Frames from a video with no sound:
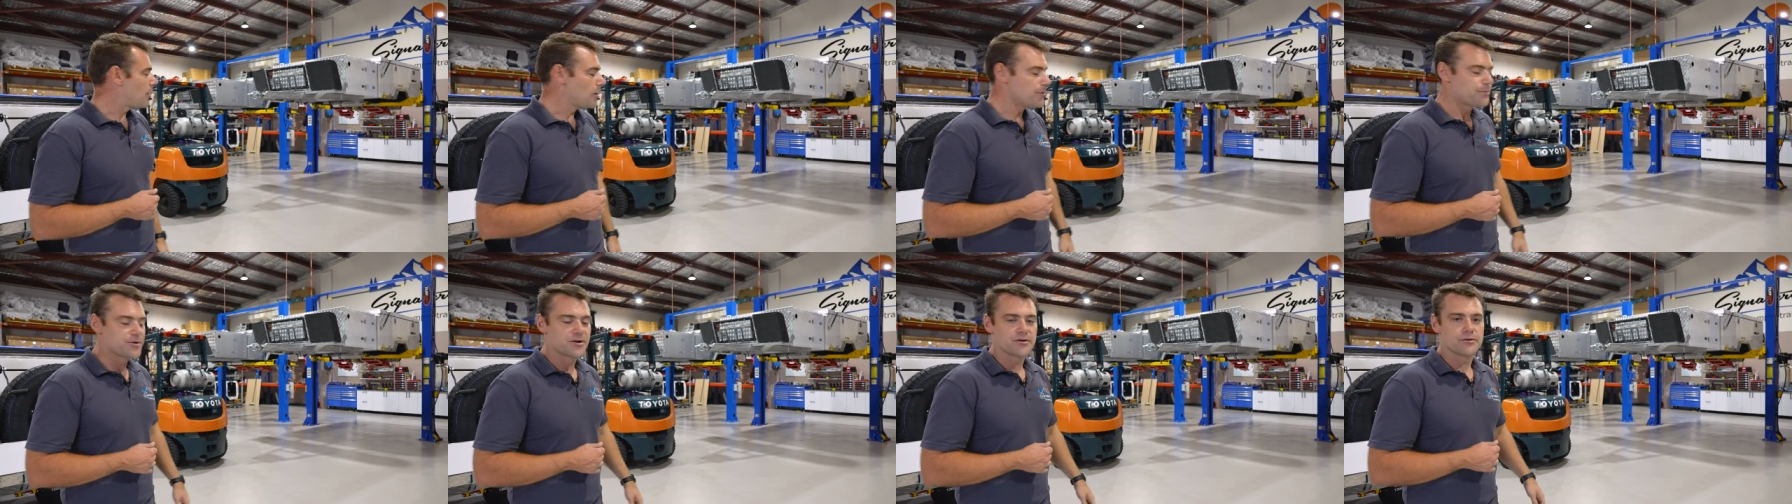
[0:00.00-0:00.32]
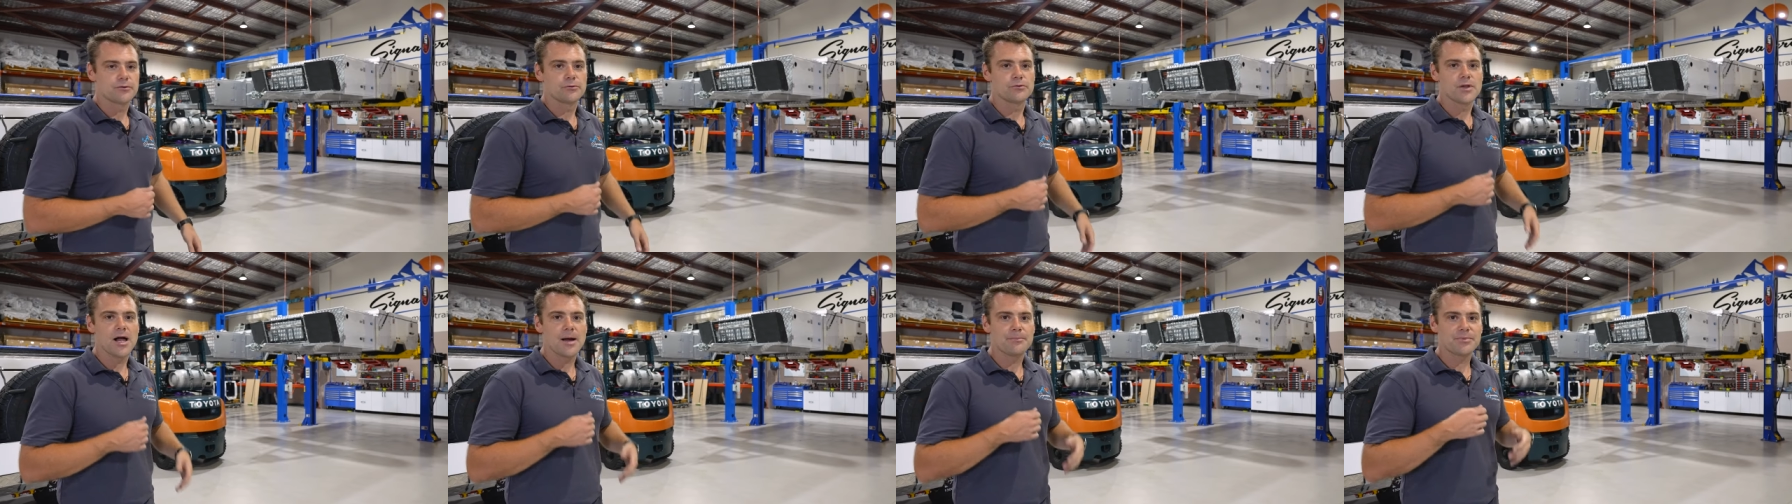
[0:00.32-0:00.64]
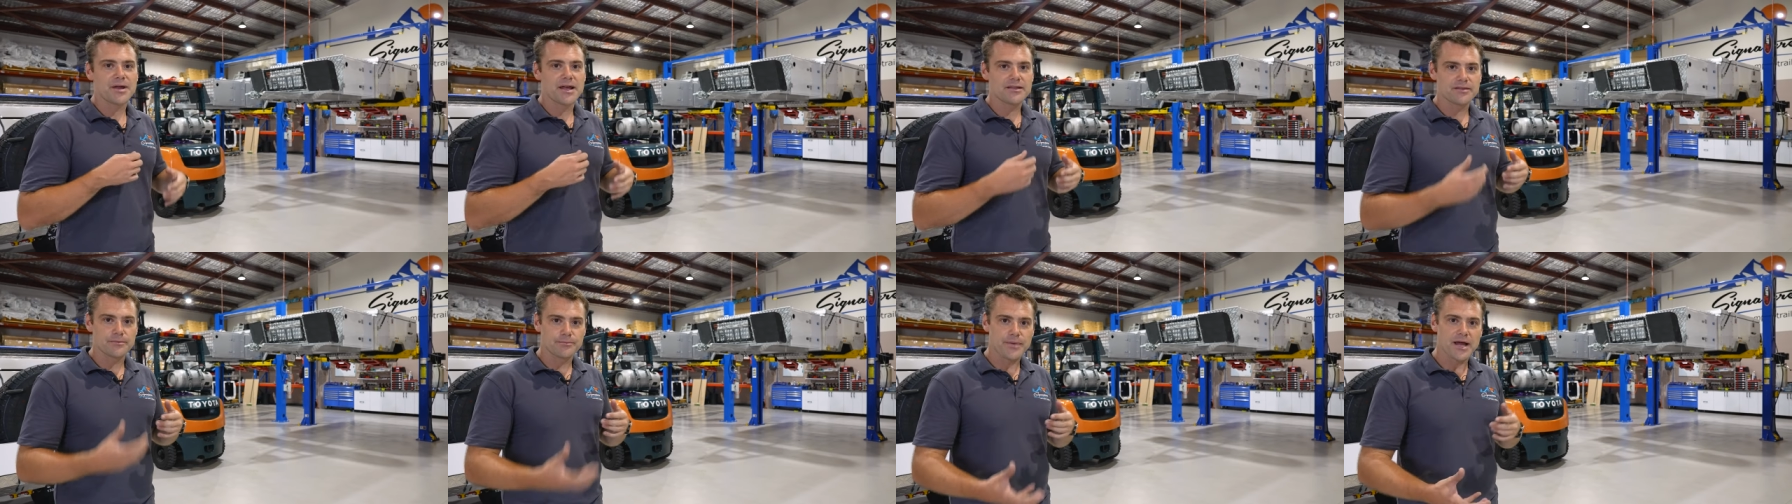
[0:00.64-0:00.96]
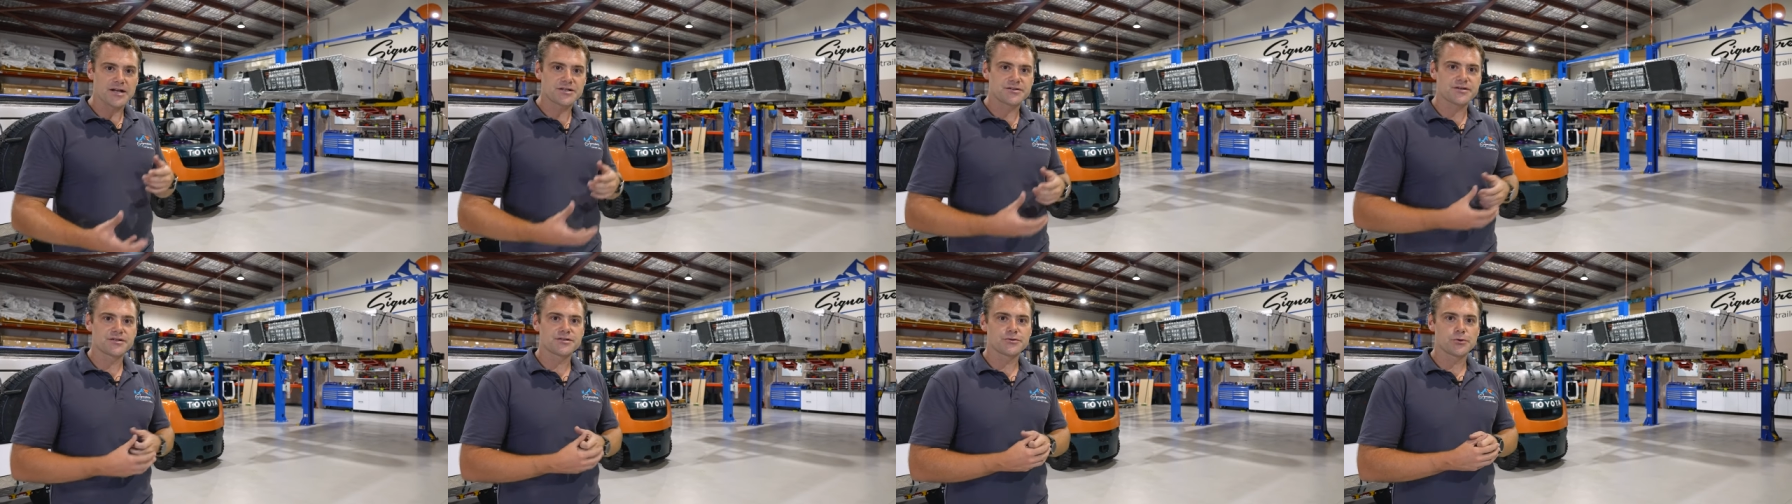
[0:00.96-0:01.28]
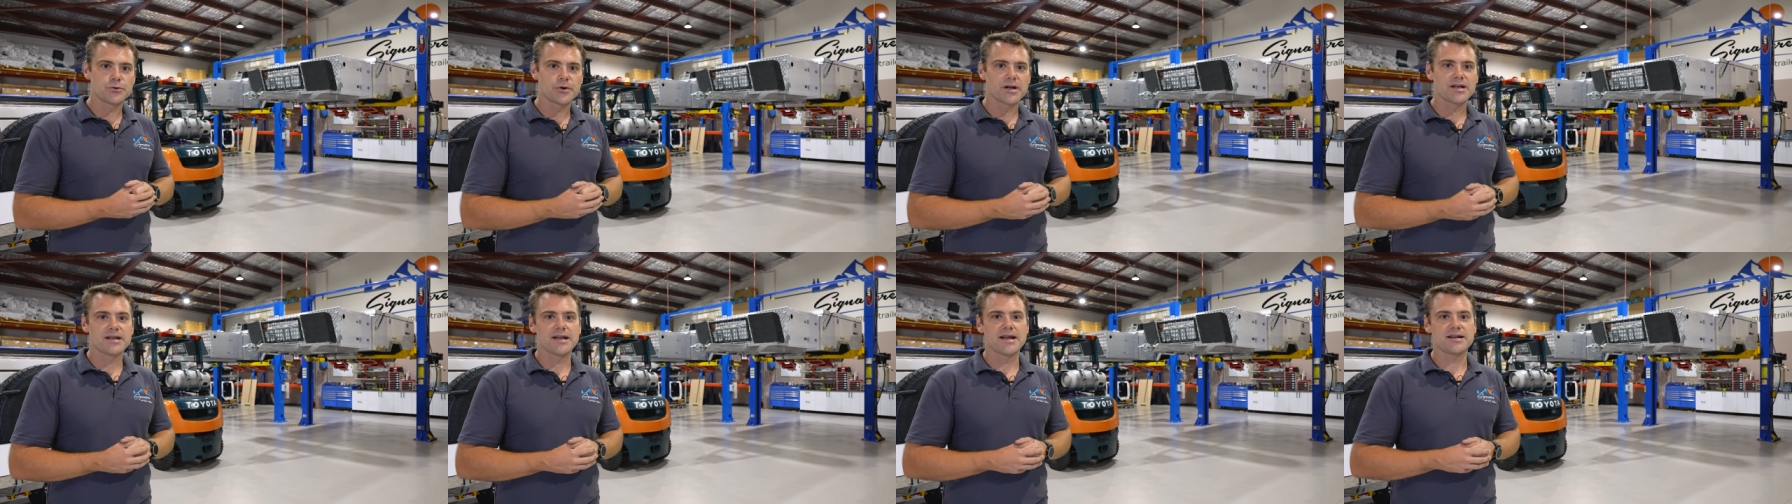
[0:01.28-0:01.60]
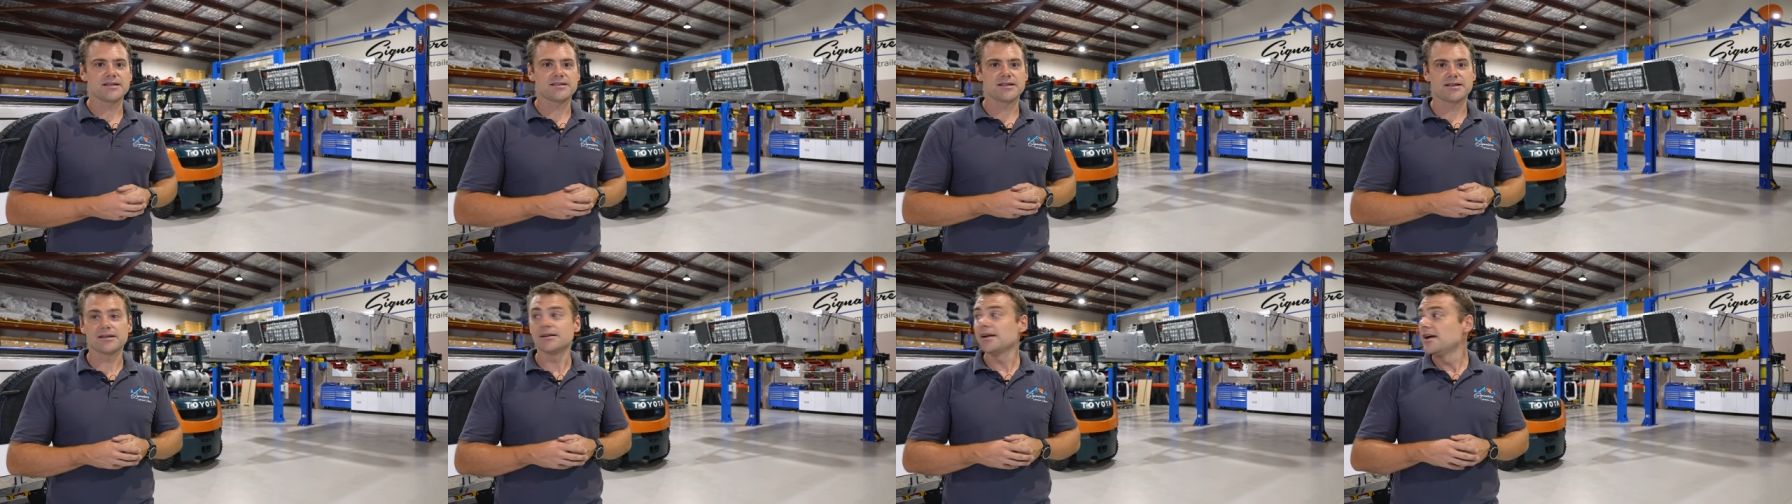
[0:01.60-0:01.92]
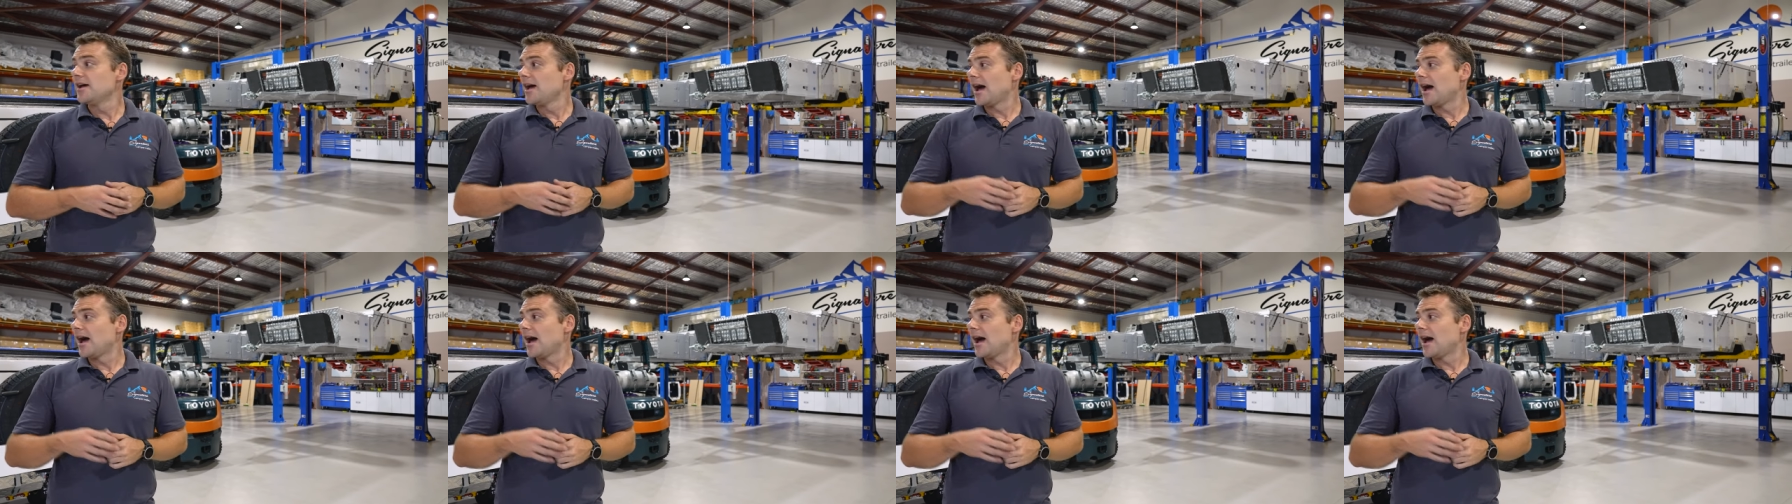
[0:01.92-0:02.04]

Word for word: open it all up, get the batteries all connected.